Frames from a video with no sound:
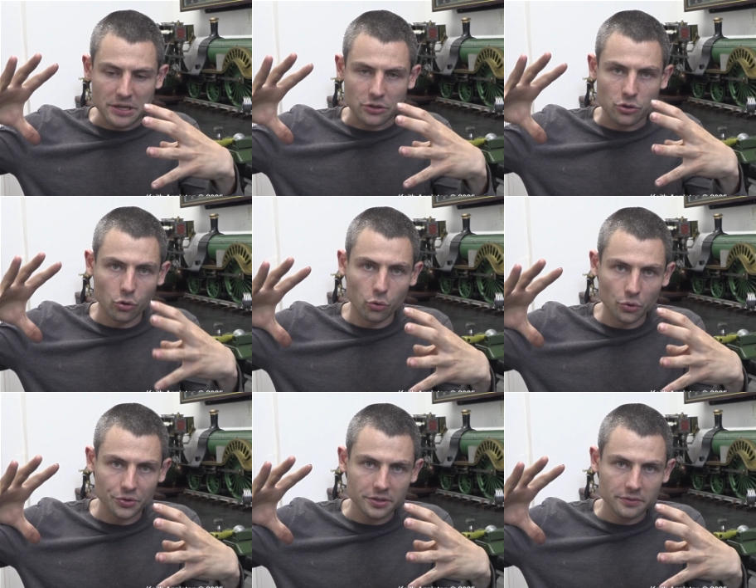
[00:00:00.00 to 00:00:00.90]
being
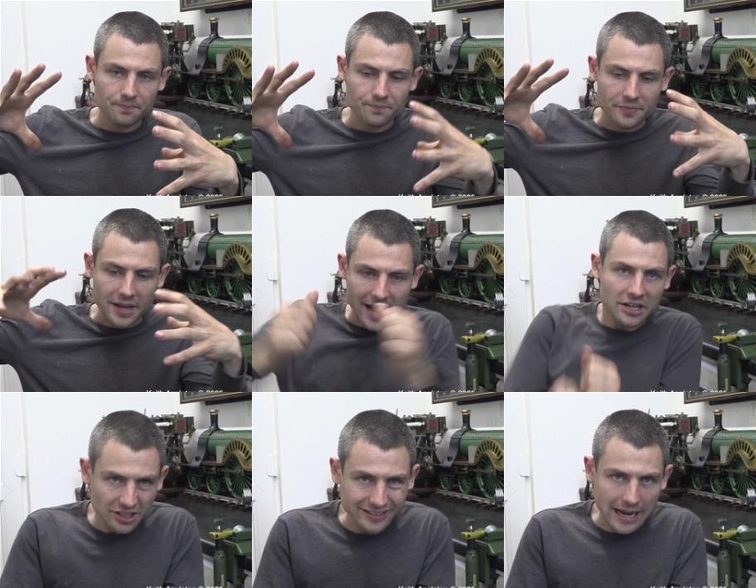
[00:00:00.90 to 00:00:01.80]
cooled
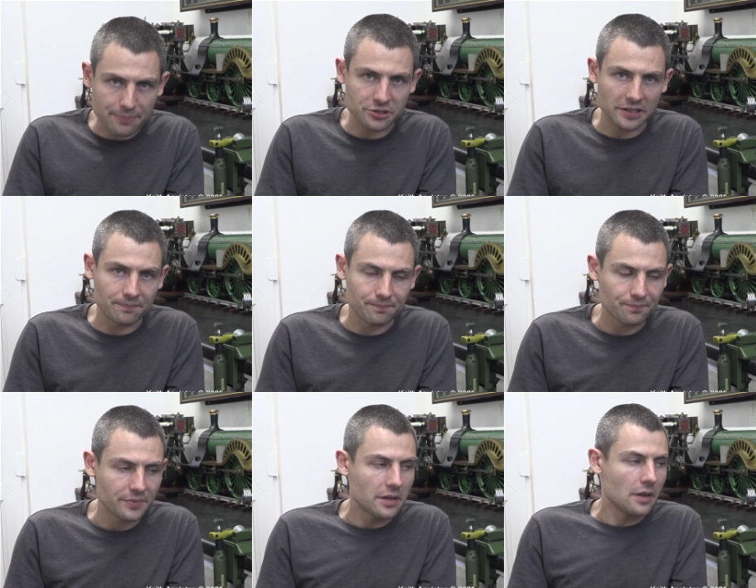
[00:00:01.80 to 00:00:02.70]
and collapsing.
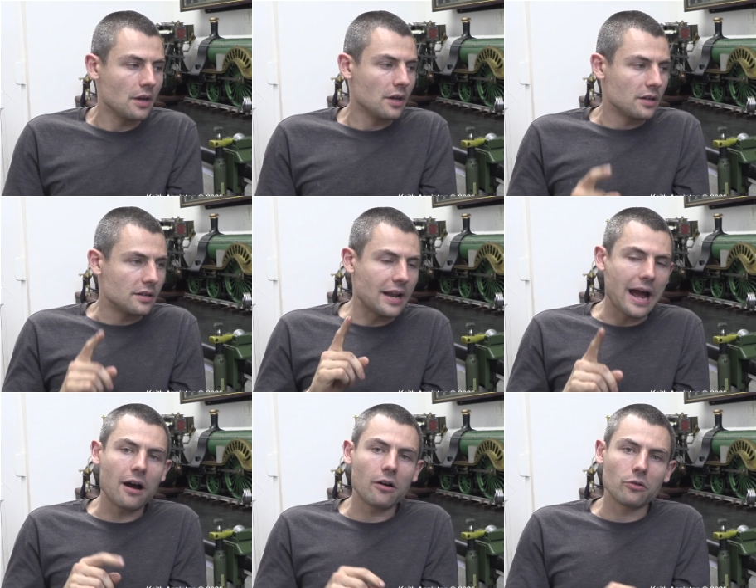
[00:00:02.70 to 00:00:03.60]

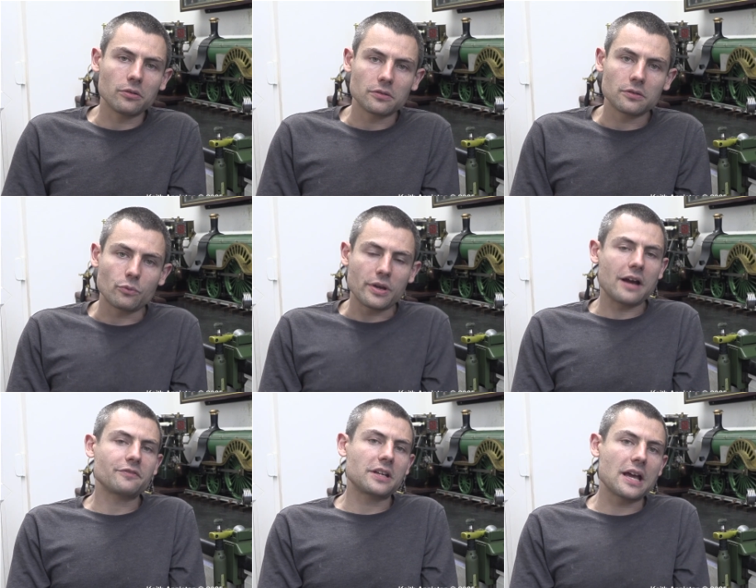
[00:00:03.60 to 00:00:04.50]
Now,
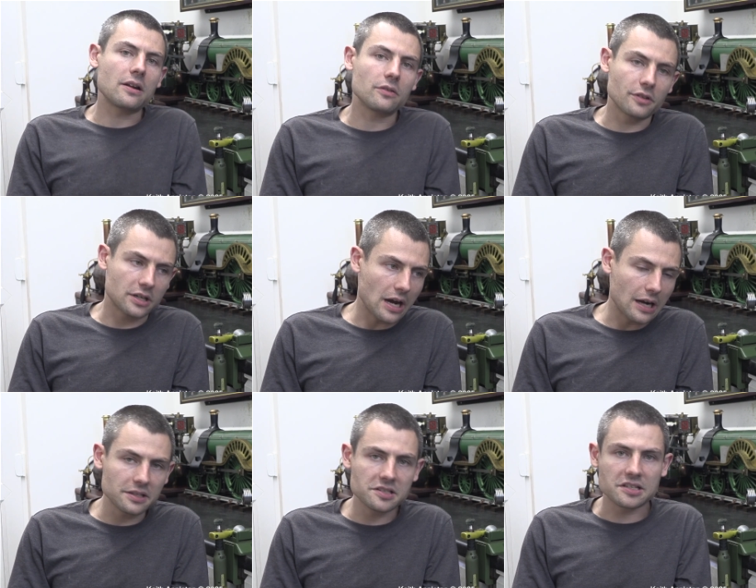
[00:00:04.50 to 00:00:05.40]
we have to get the
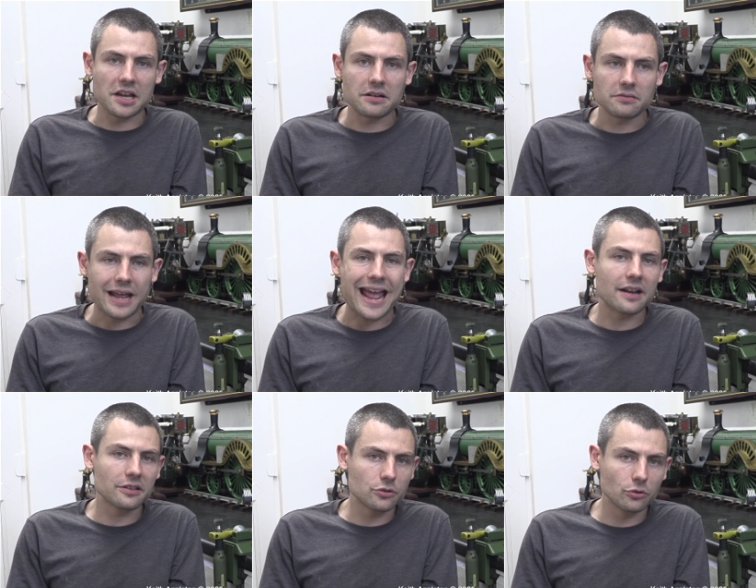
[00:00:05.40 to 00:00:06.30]
condensate
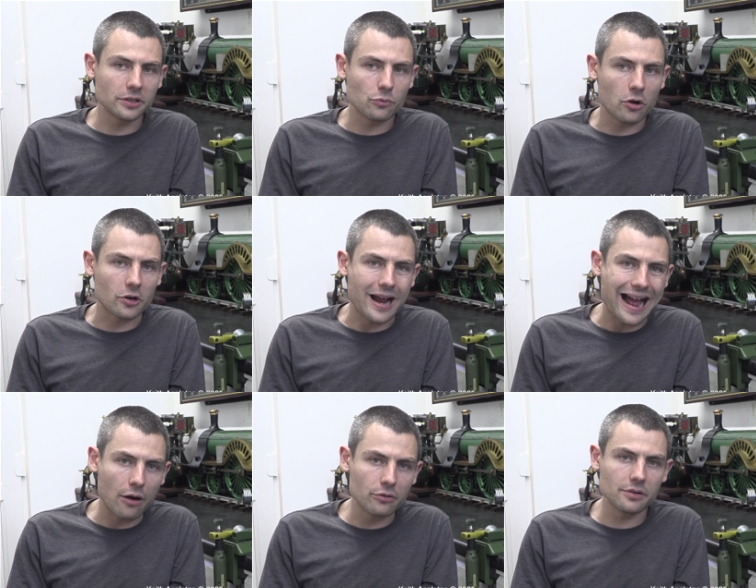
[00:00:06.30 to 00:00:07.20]
and the cooling
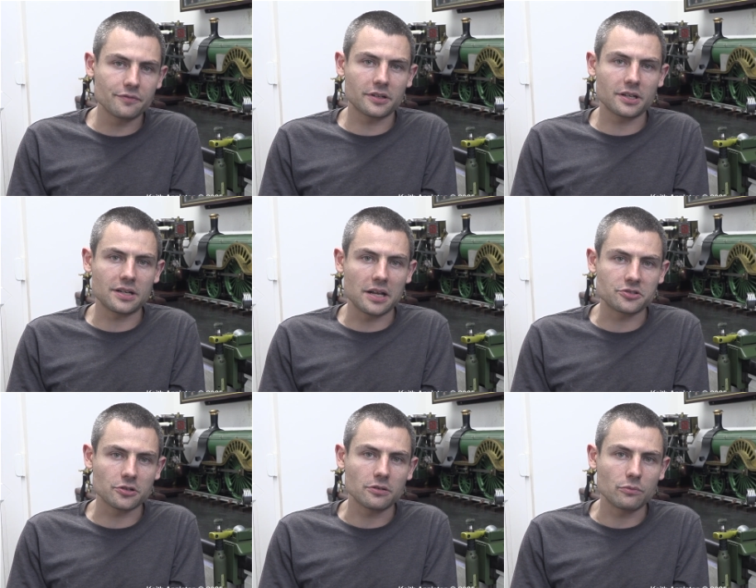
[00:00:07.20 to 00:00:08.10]
water out of the
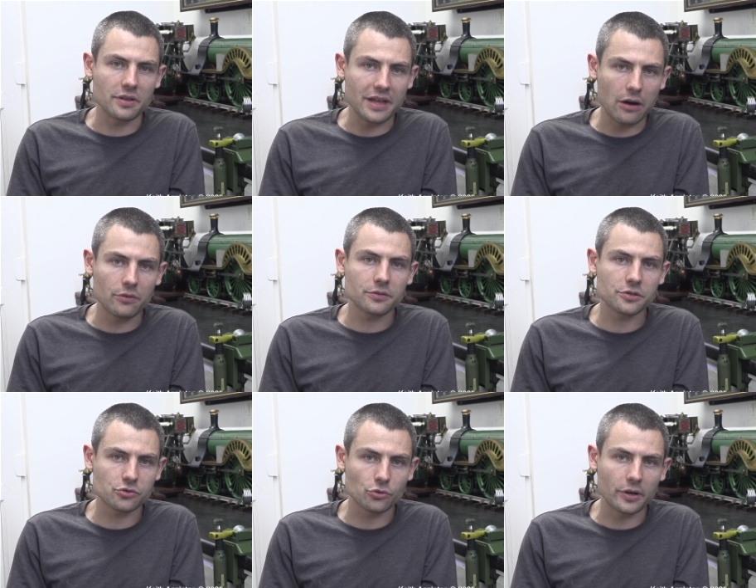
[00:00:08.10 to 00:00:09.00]
condenser
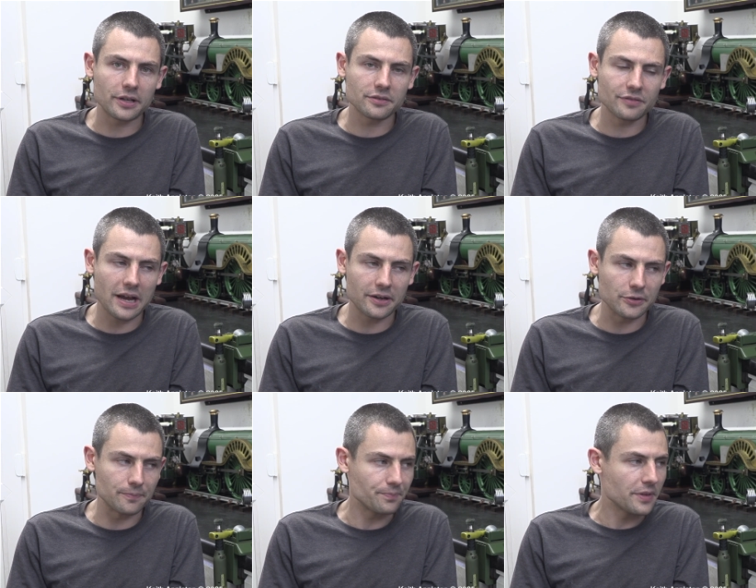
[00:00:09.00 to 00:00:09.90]
without destroying the
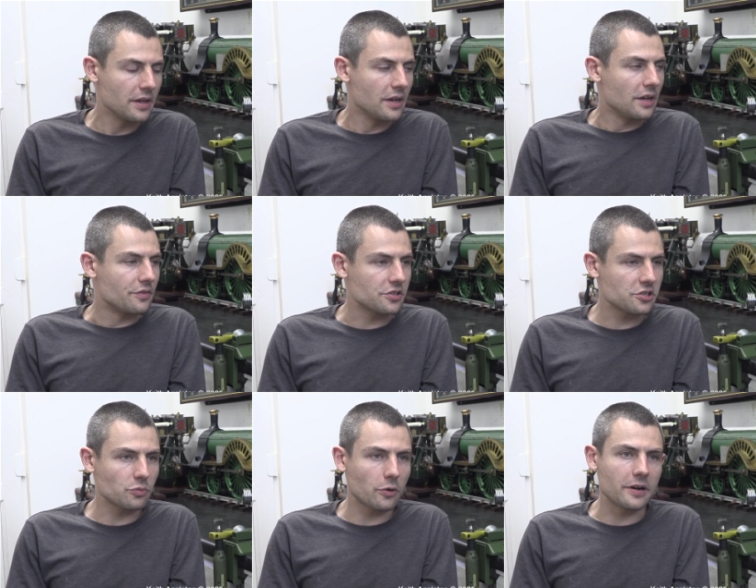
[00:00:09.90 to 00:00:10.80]
vacuum.
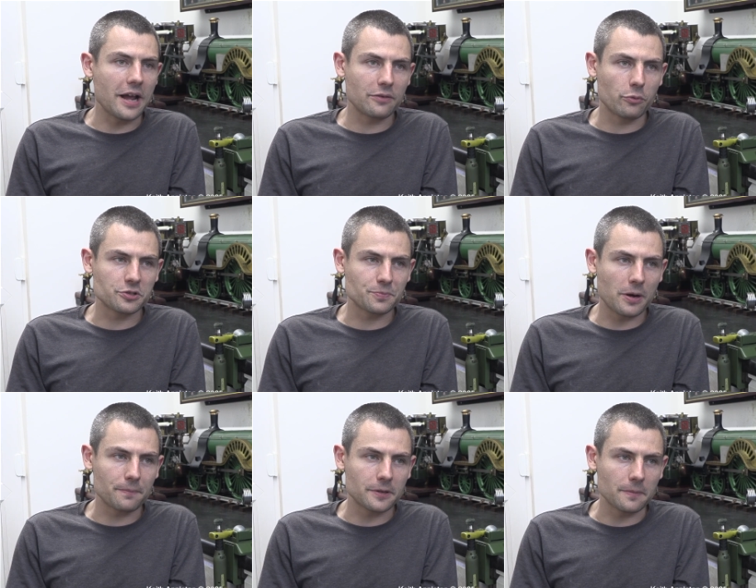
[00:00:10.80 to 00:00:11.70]
This is where an Edwards
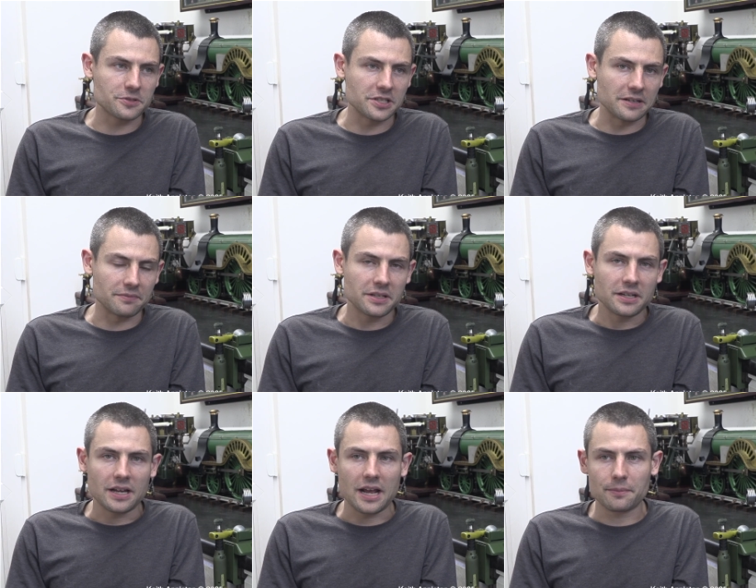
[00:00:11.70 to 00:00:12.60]
pump comes in,
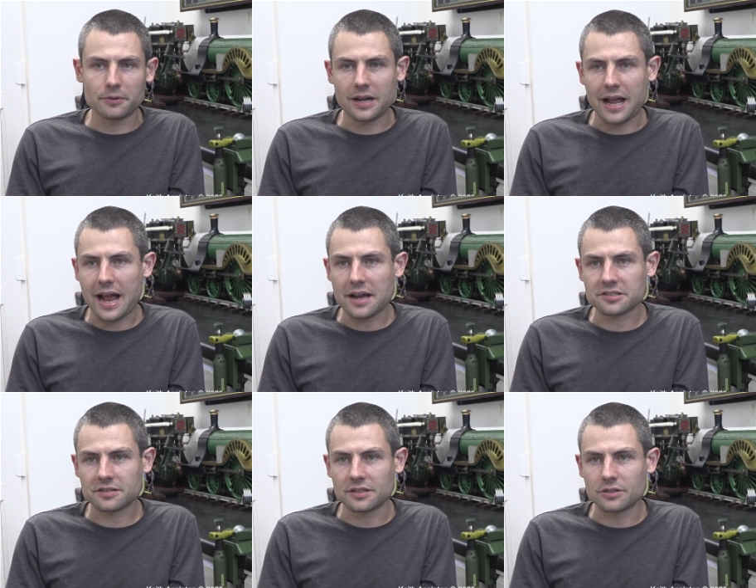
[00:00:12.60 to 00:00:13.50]
and I'm going to
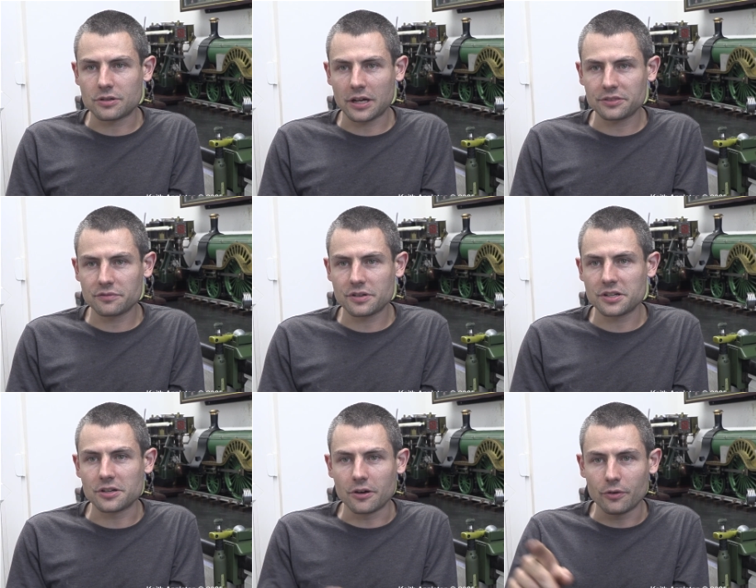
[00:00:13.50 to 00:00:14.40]
ask that you cut the
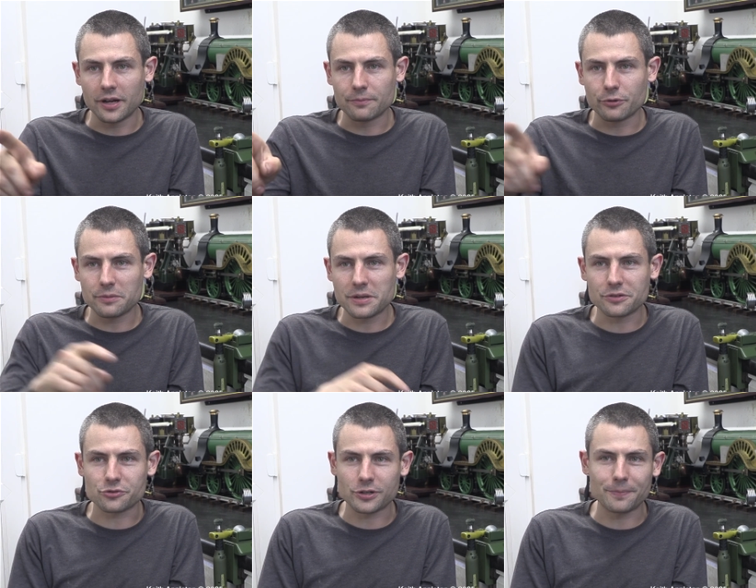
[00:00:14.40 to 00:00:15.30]
video and bring
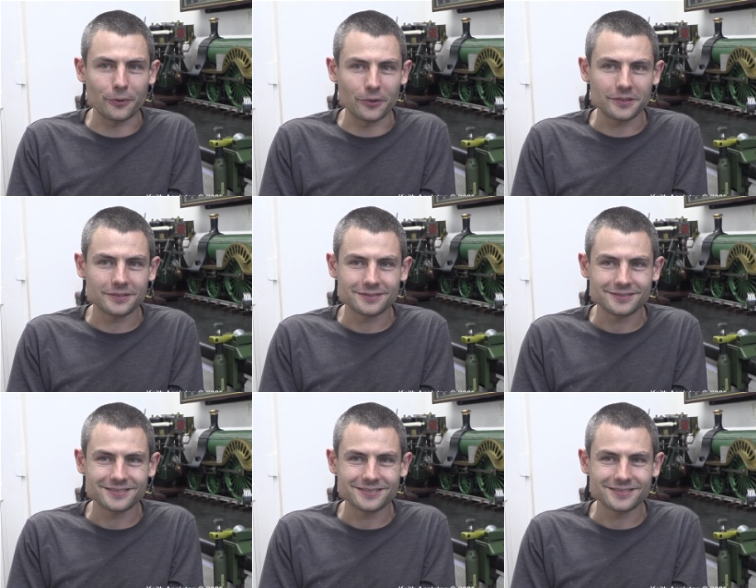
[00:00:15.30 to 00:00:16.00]
me the triple.